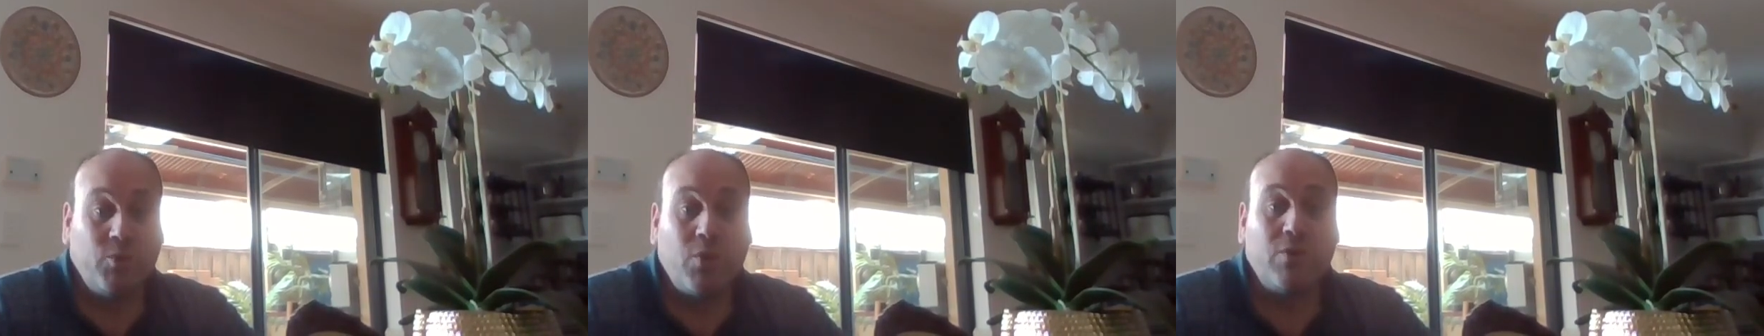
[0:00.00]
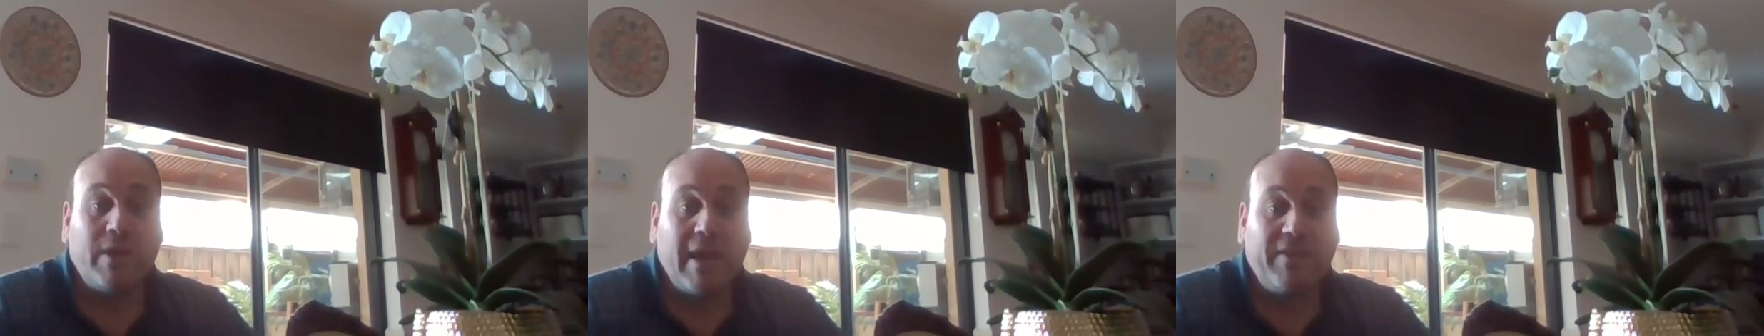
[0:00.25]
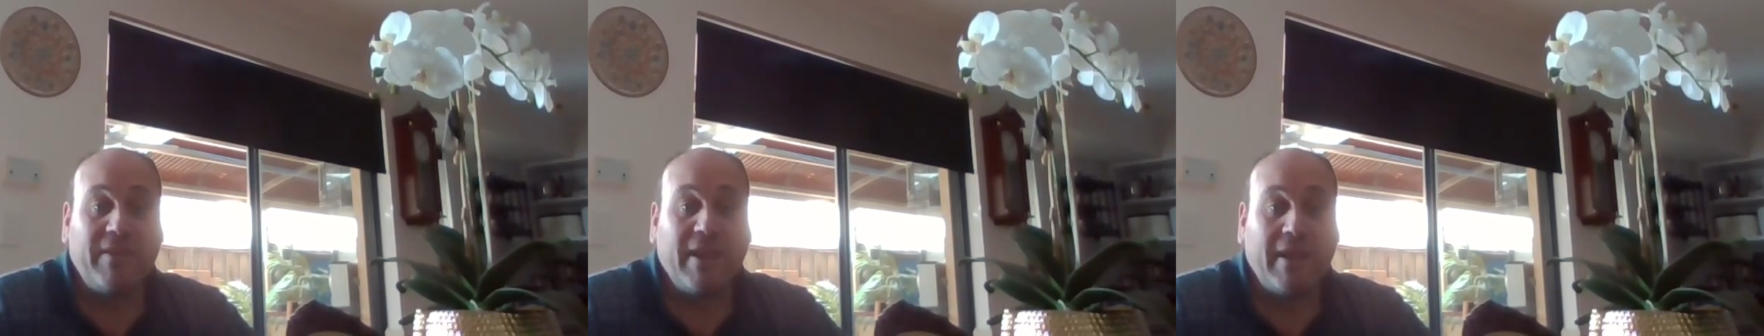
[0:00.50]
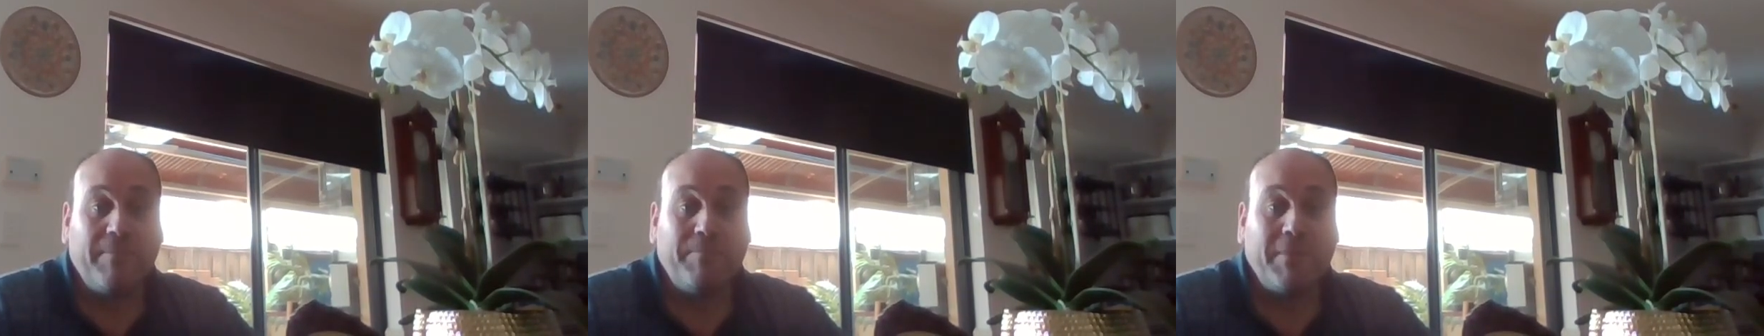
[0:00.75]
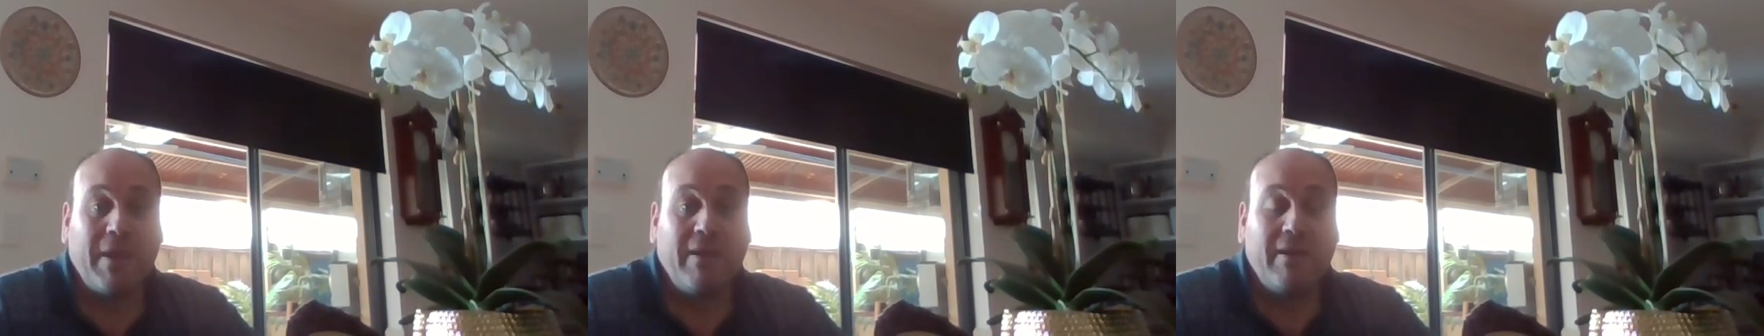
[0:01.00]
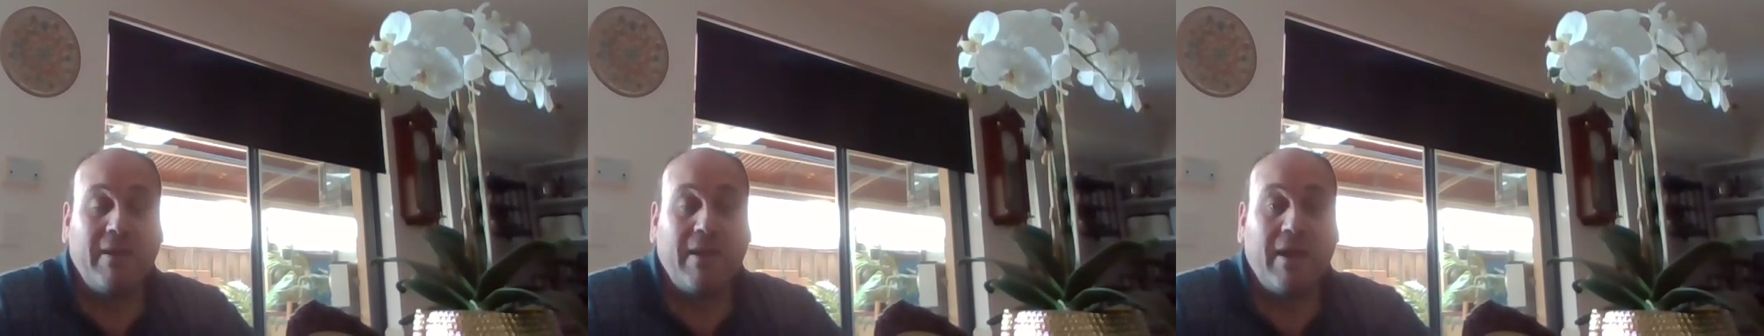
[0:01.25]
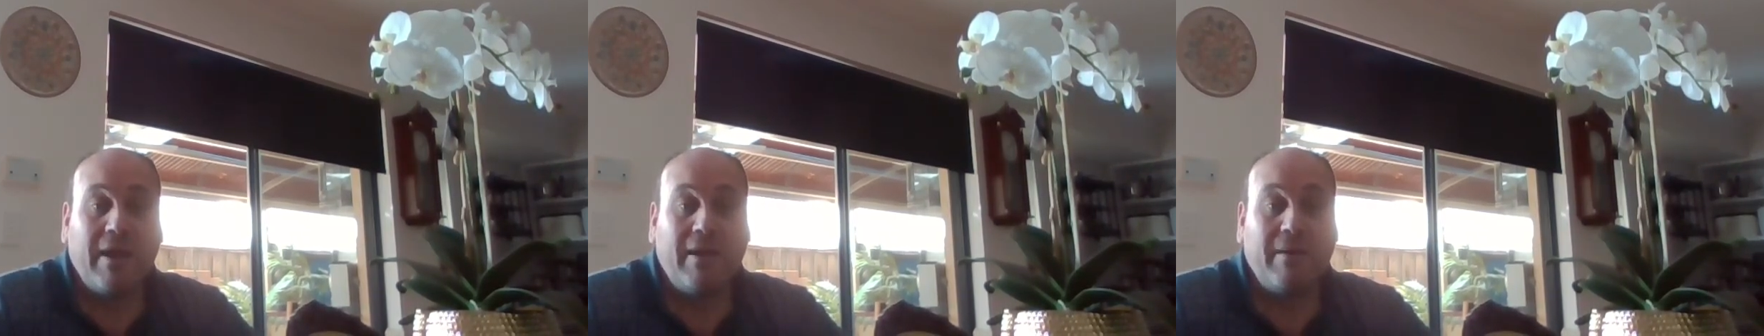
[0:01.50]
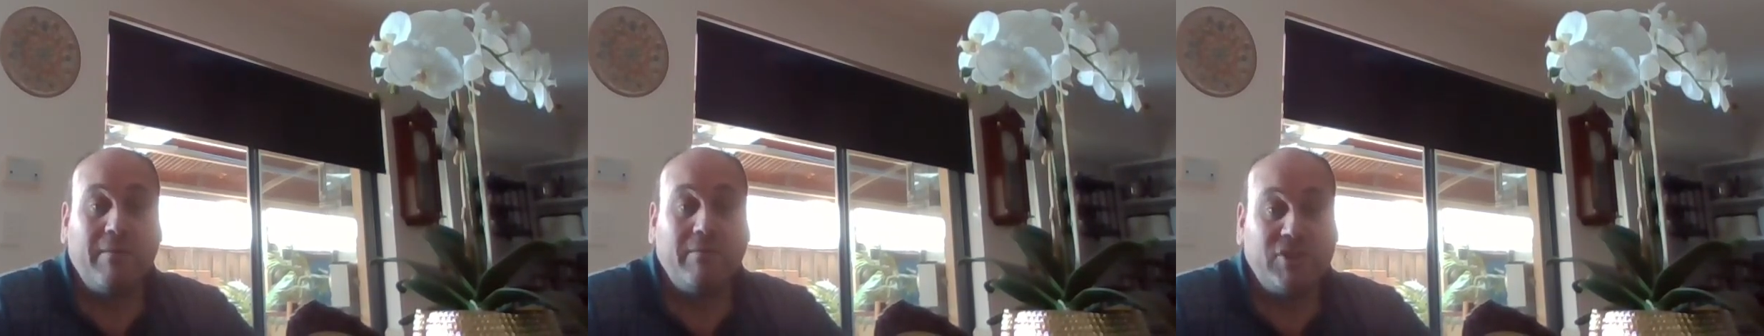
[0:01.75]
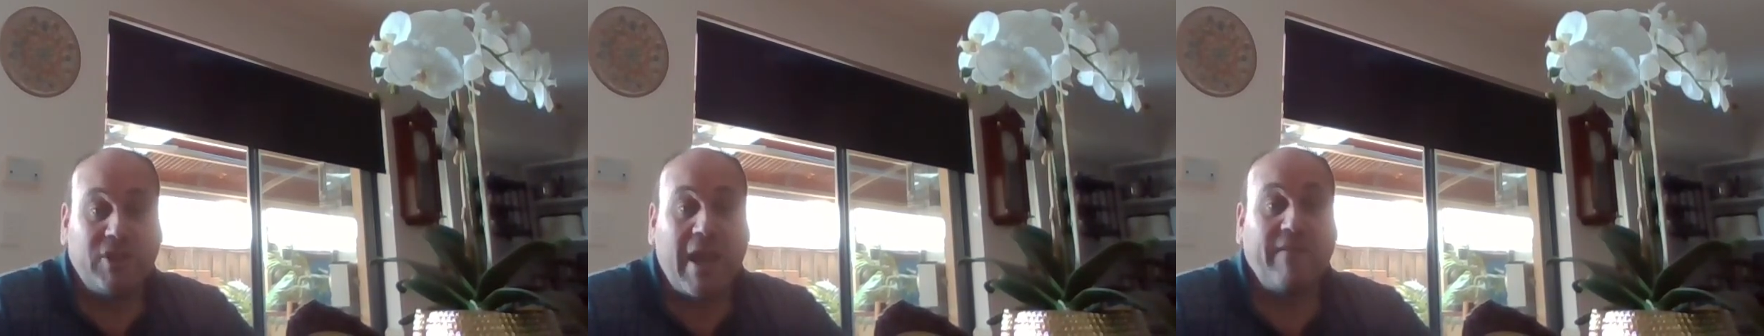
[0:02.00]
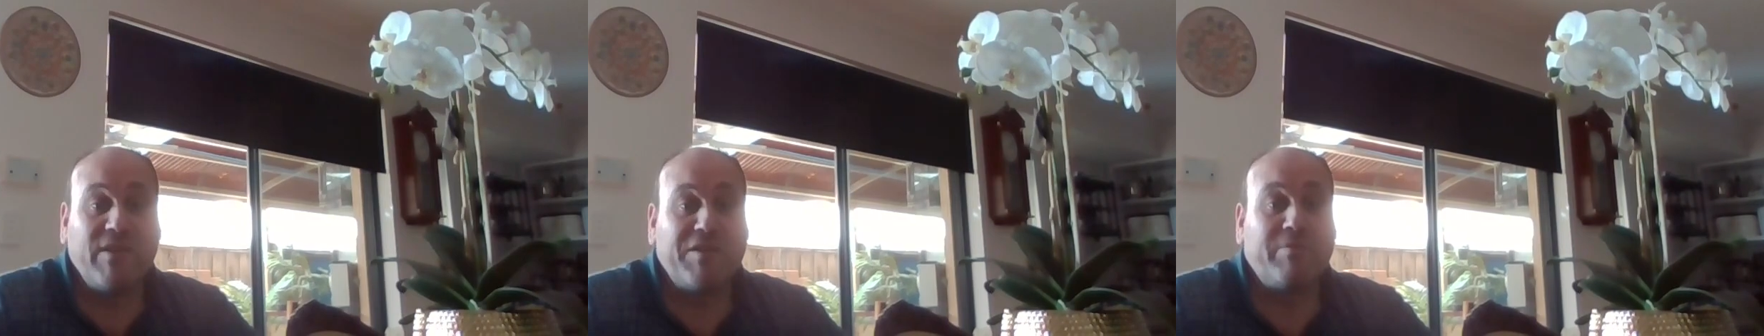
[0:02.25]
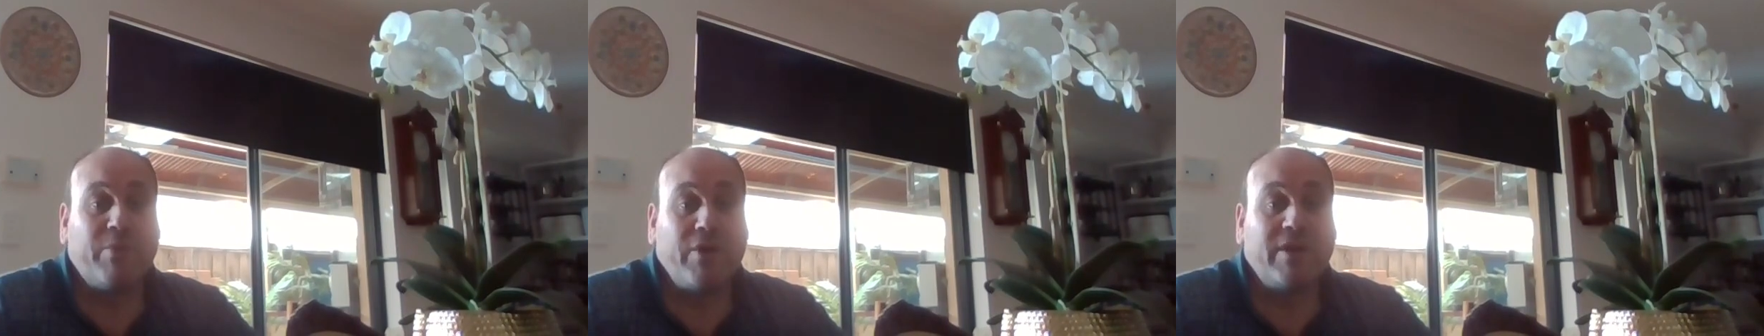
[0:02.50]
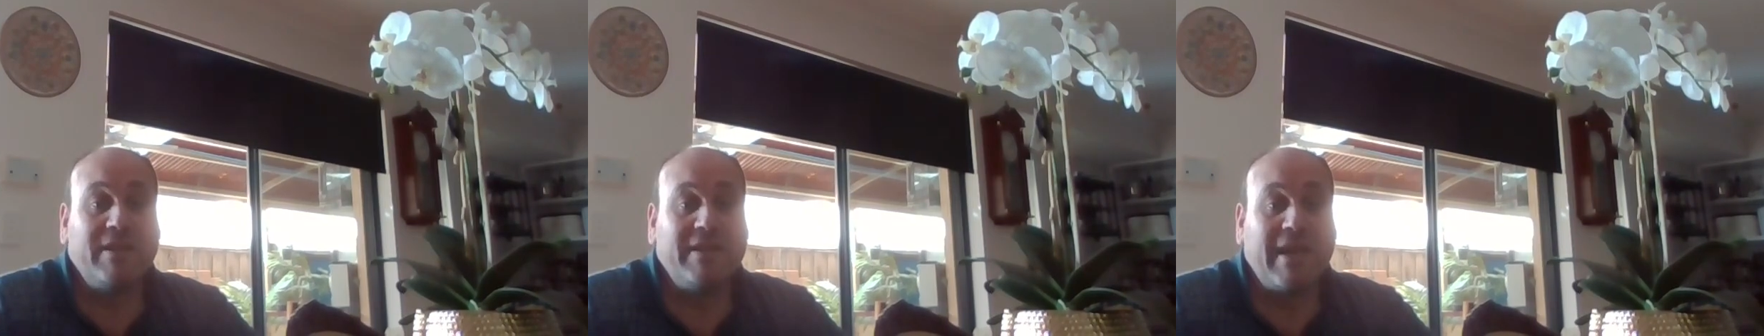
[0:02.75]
will get there. Uh, Gavin's broken